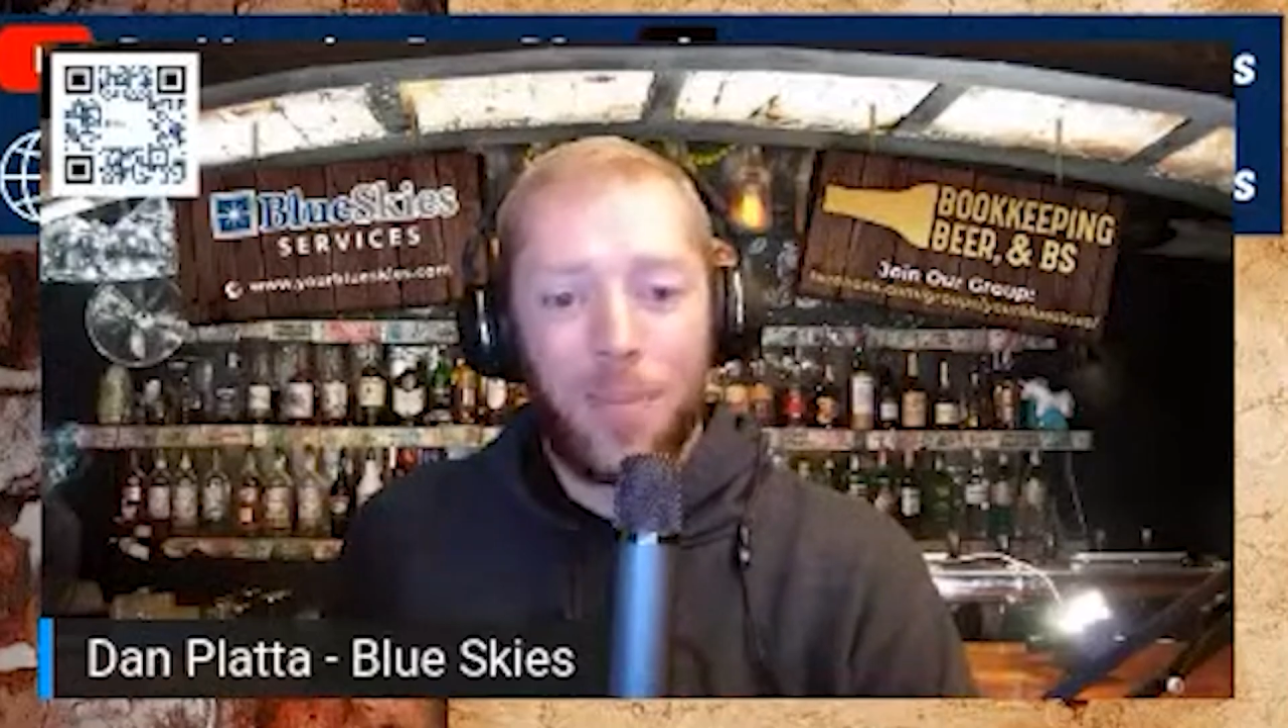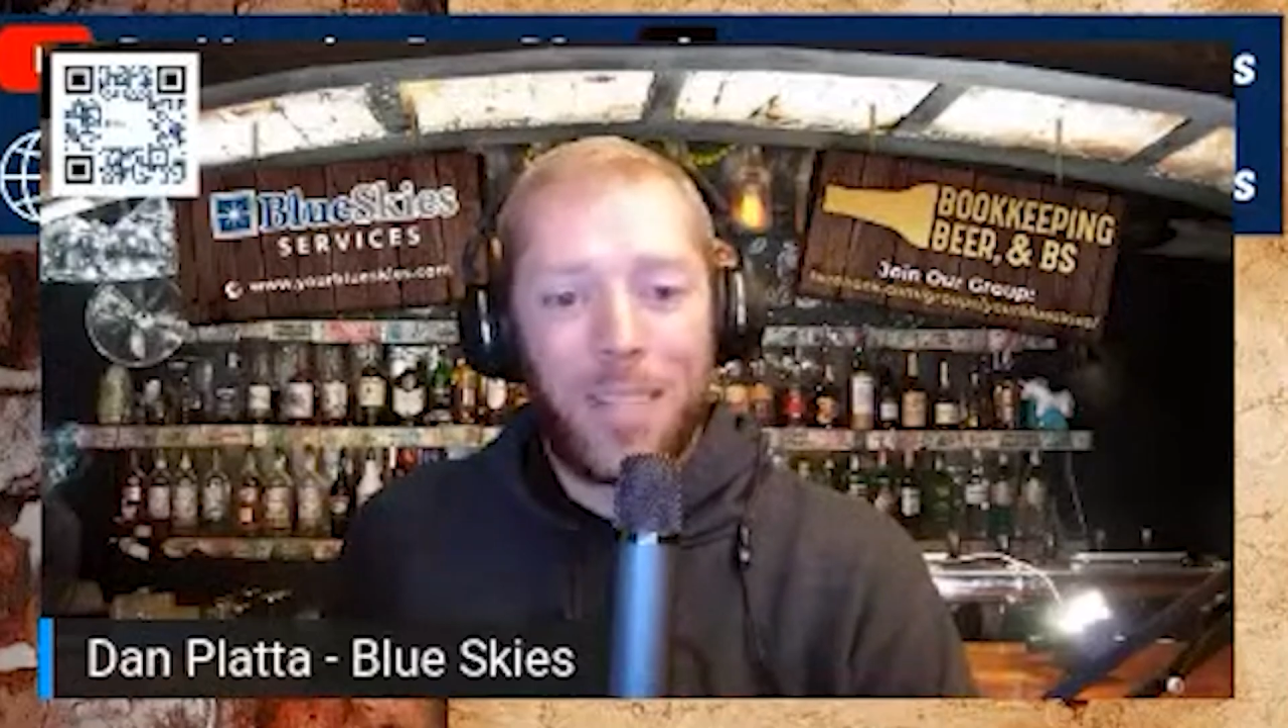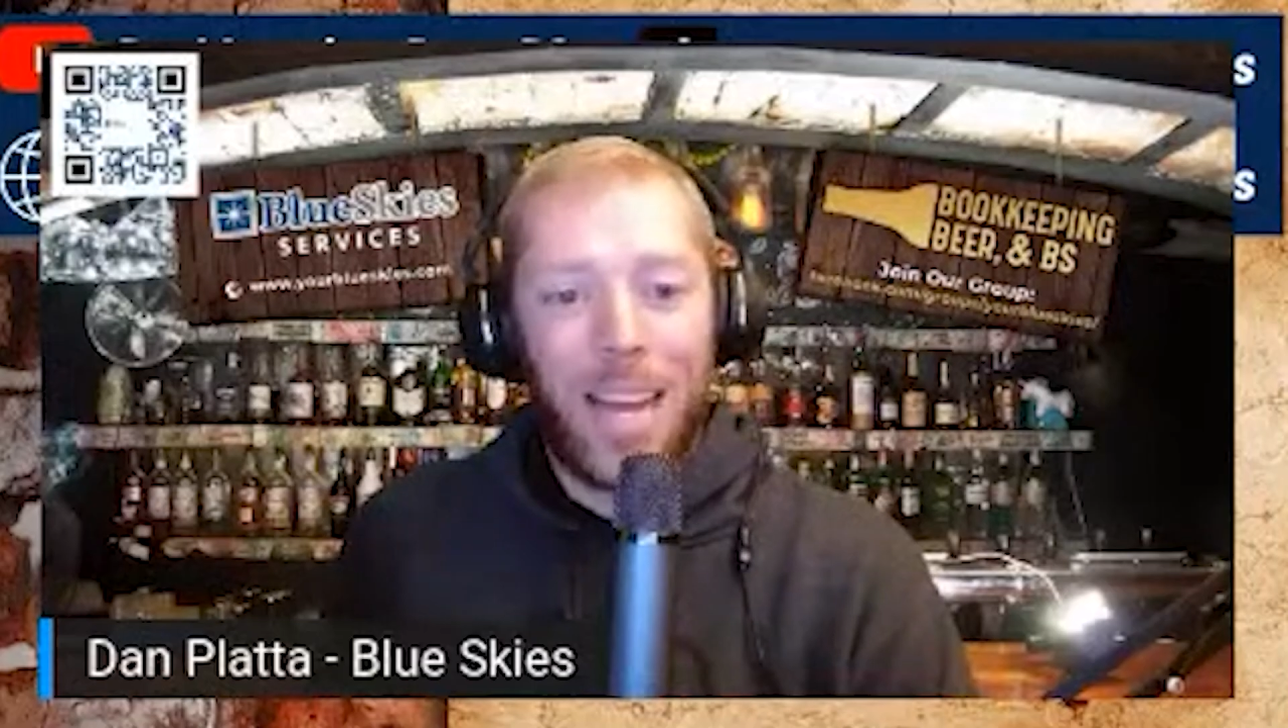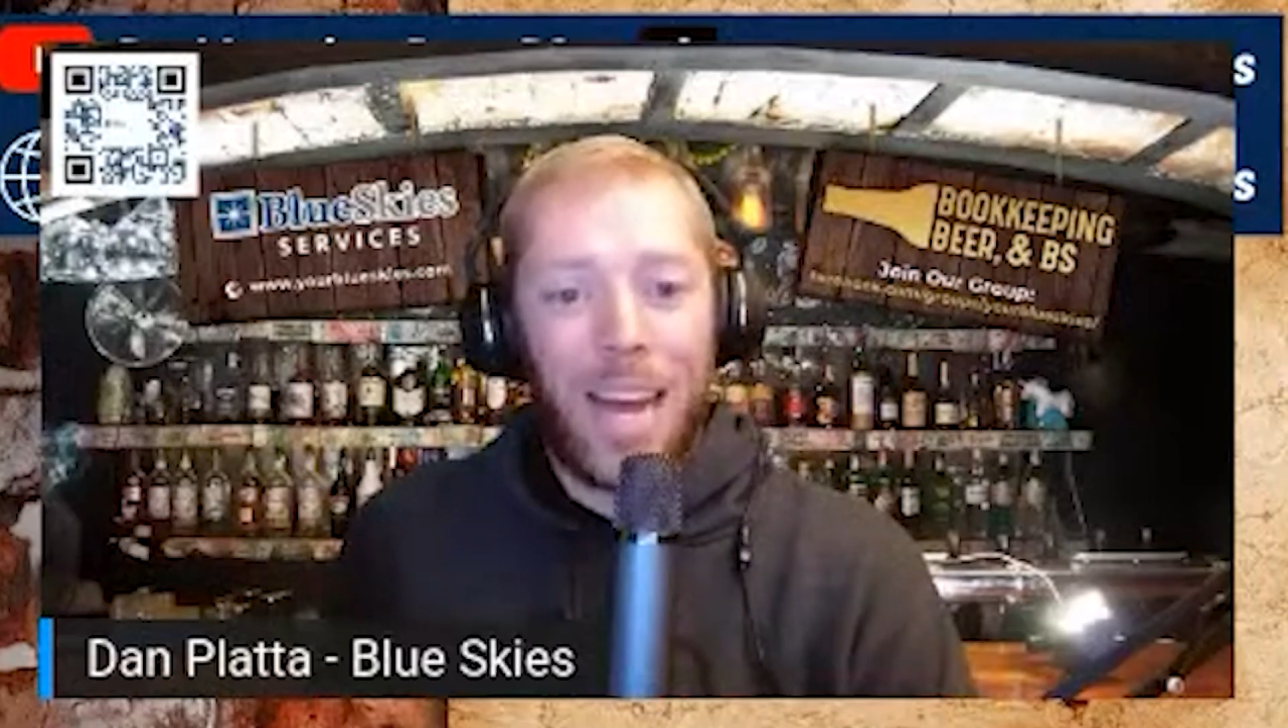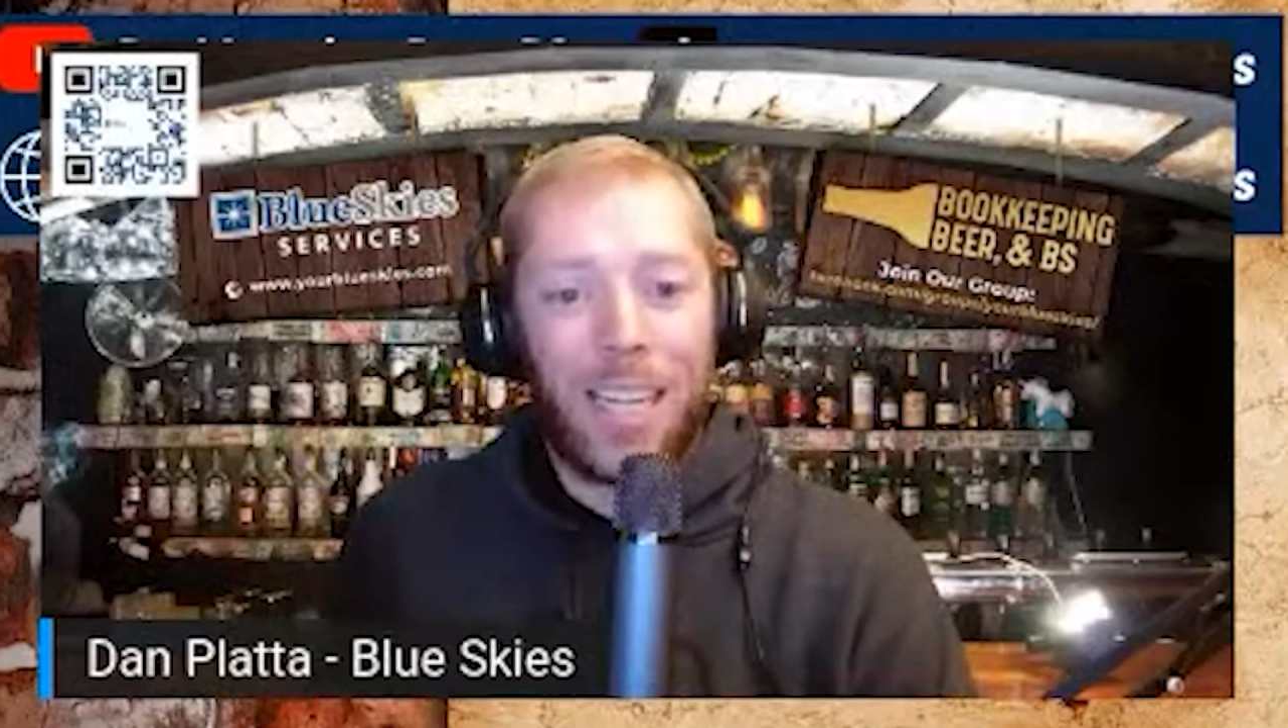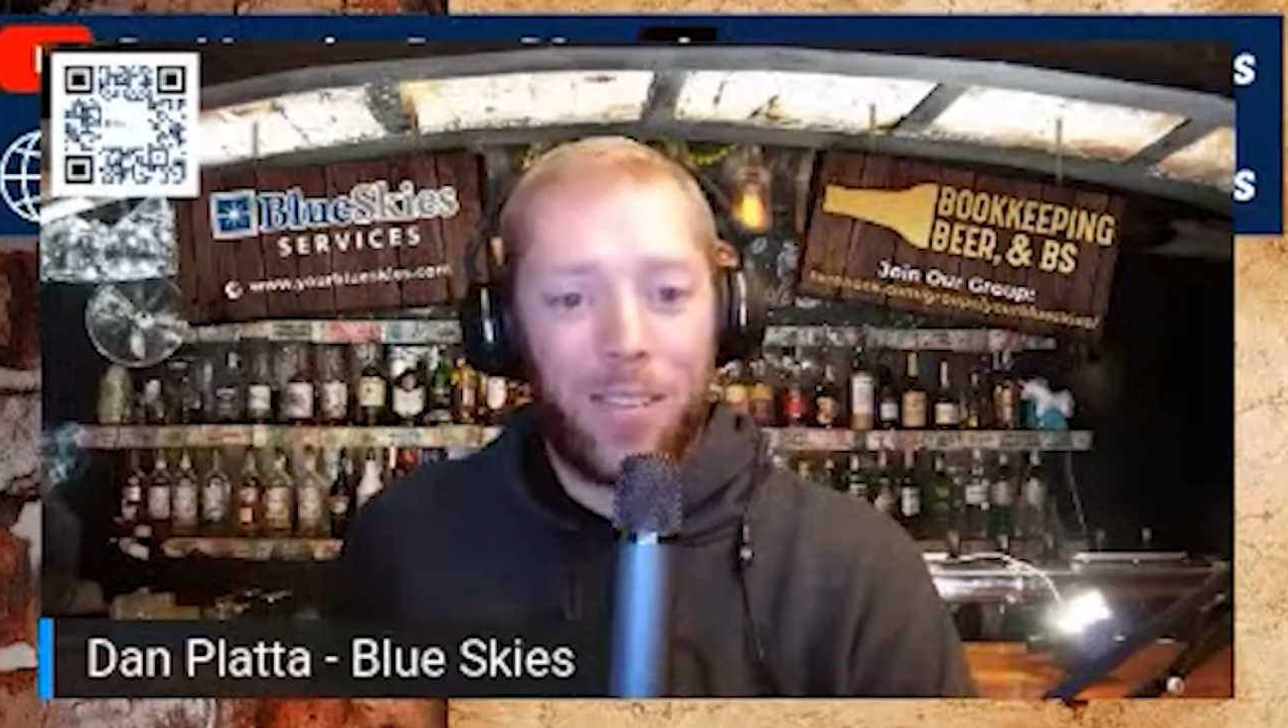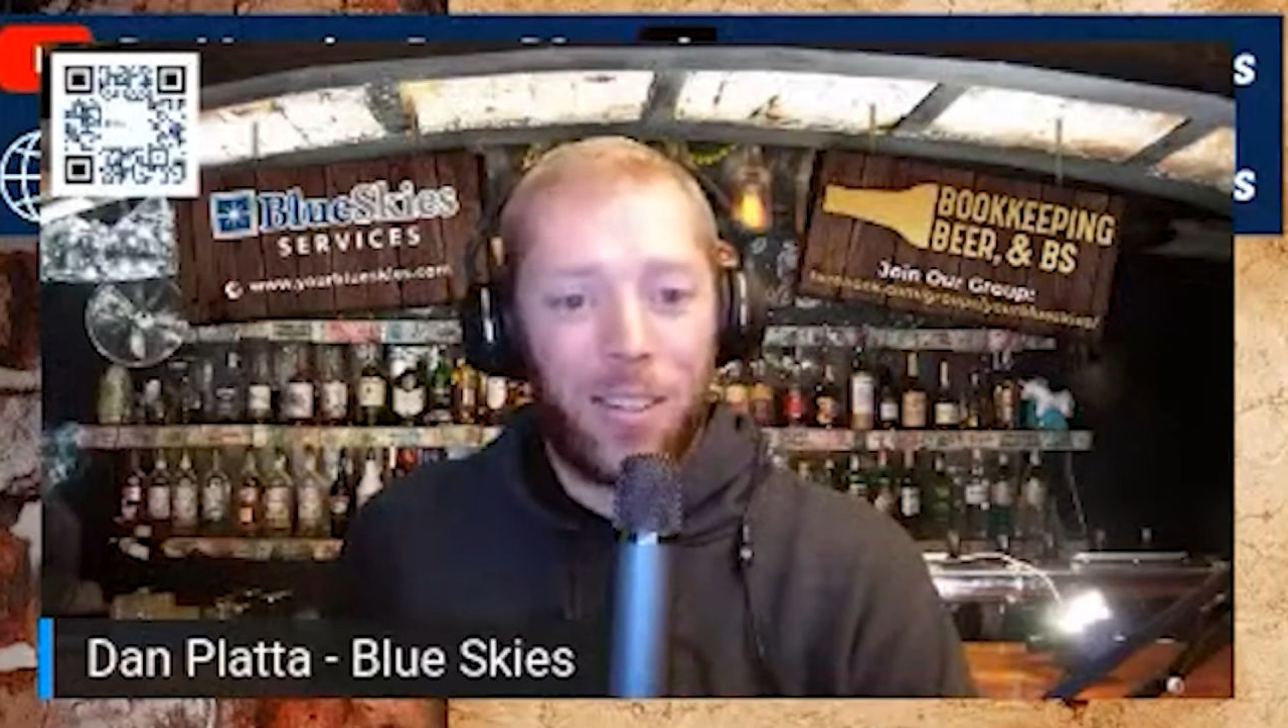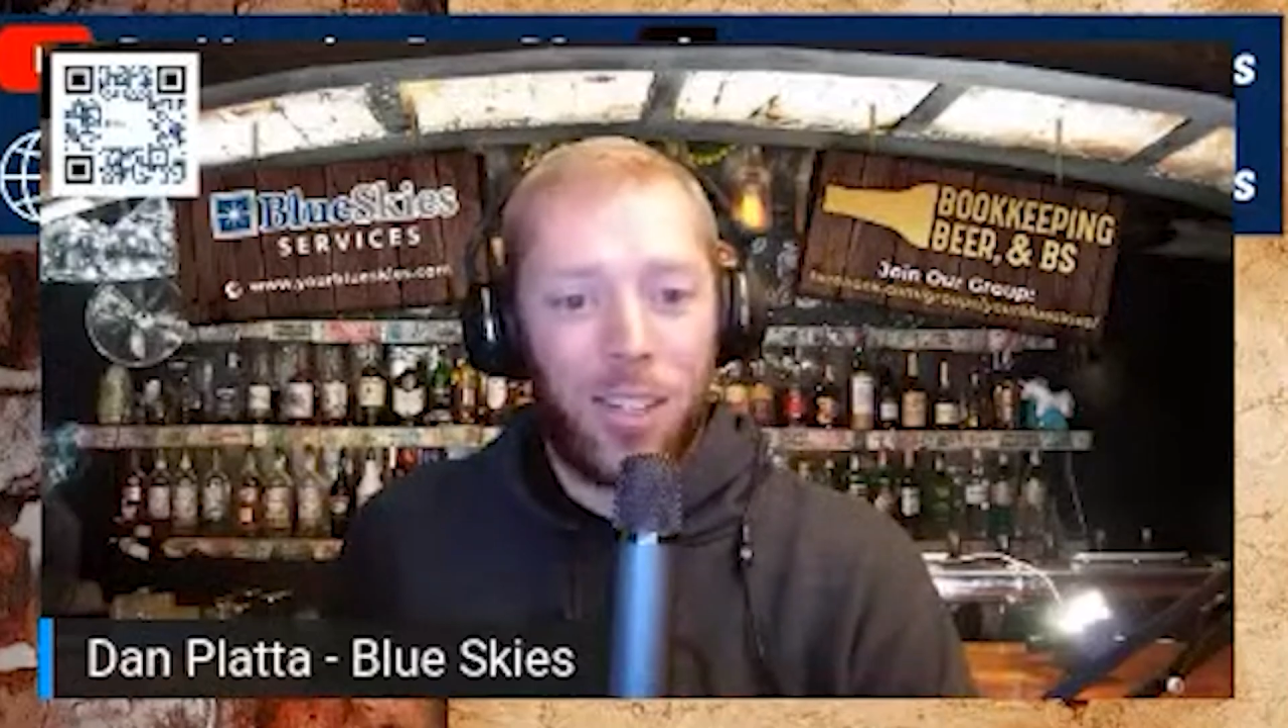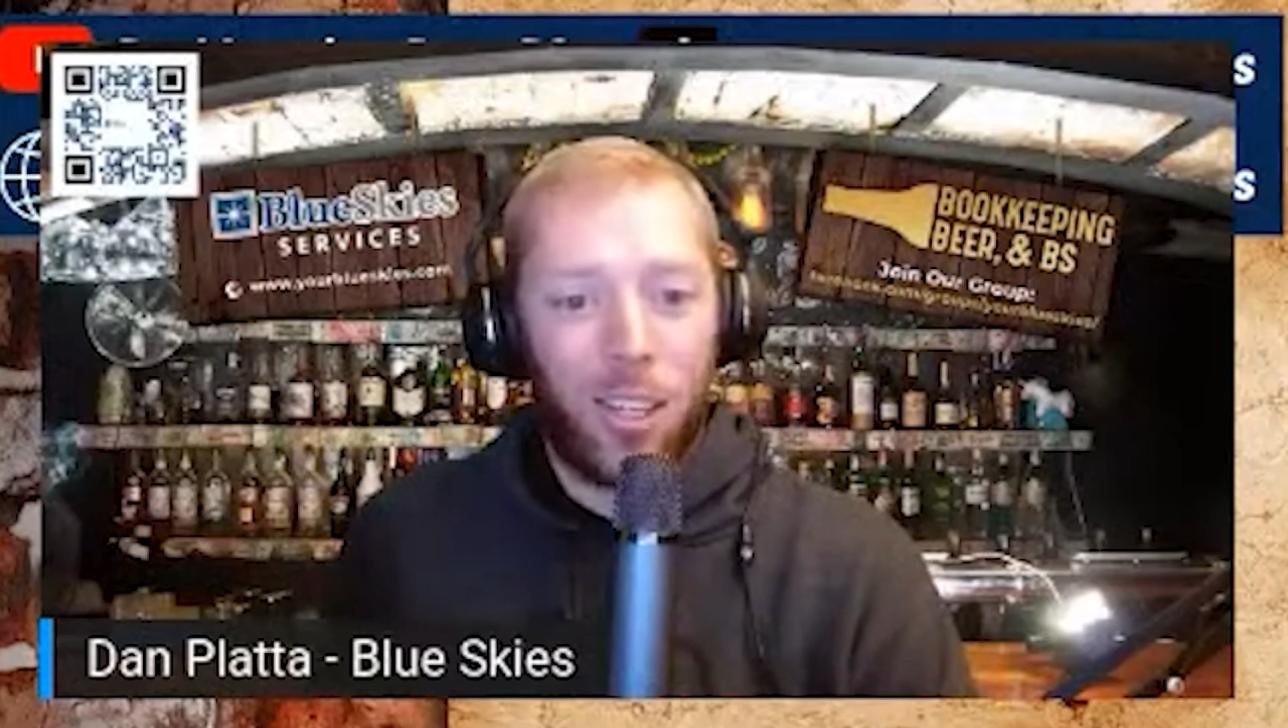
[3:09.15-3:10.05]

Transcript: am not giving